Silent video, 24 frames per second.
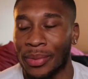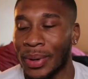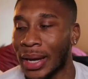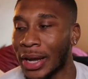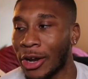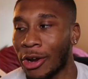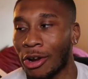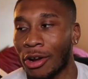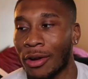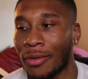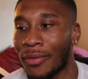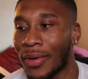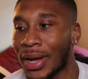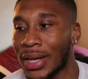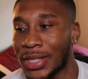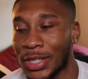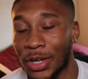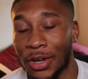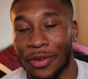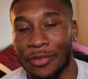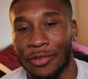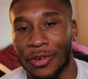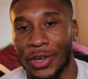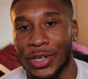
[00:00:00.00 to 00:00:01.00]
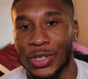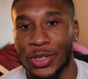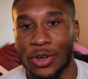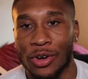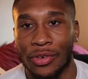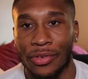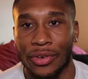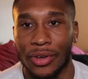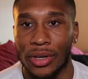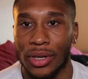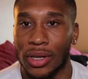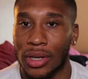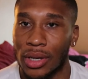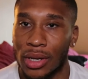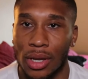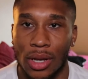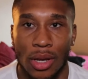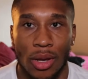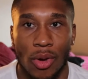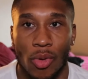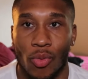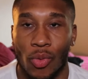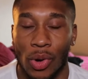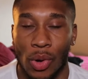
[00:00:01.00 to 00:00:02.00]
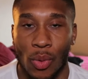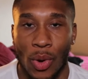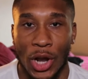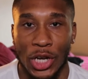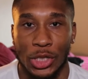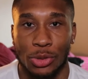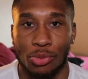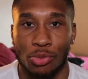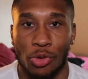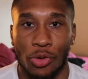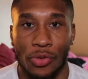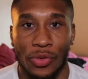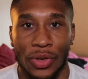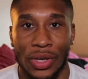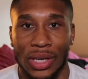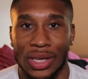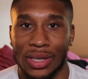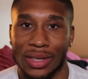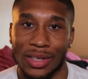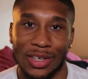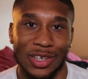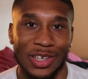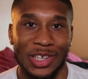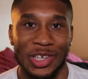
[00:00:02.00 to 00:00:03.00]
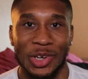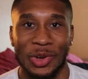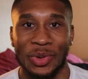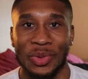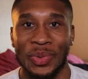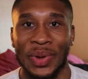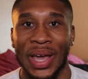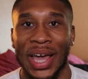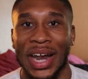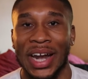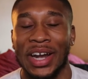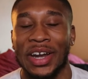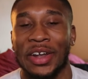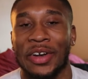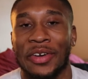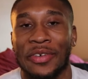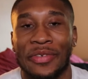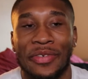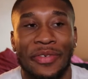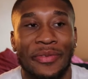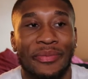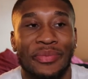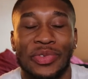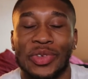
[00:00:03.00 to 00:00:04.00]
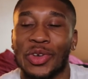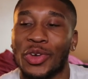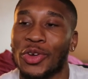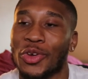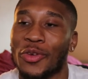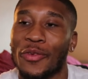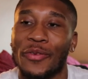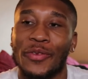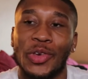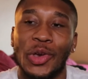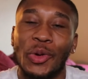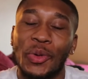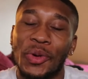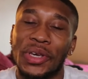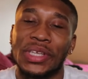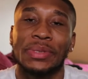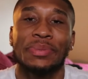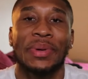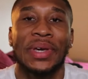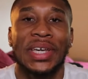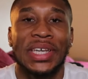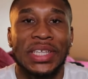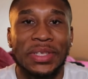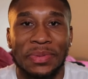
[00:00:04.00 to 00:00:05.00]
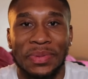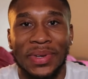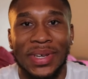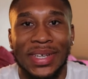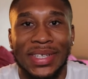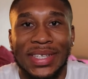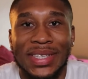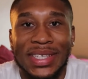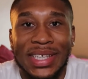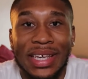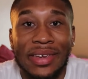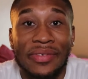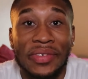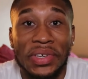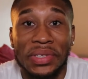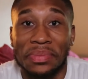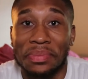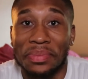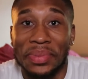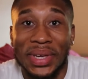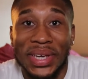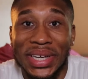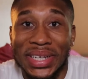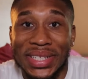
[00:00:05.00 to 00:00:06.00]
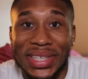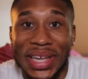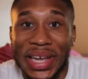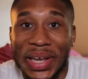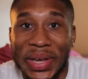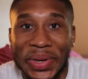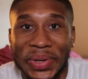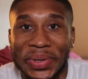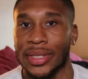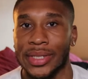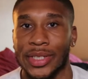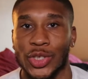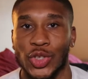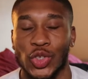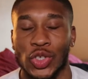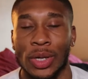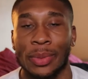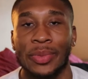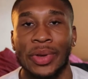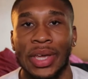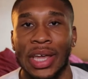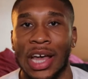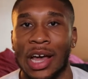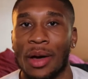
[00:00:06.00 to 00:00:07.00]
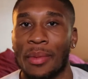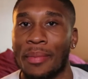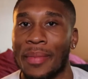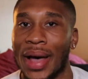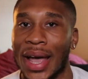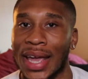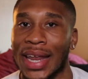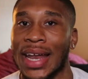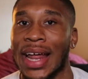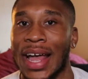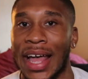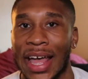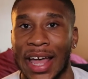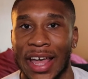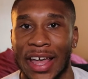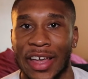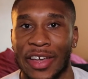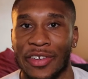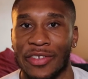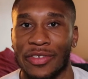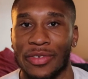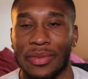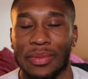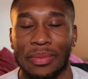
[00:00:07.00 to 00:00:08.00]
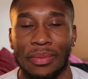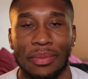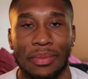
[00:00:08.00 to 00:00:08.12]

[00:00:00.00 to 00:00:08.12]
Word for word: my girl invites her friends over, want to watch a movie, you know, we got enough viewing space because the TV's big as hell. Some of y'all might not have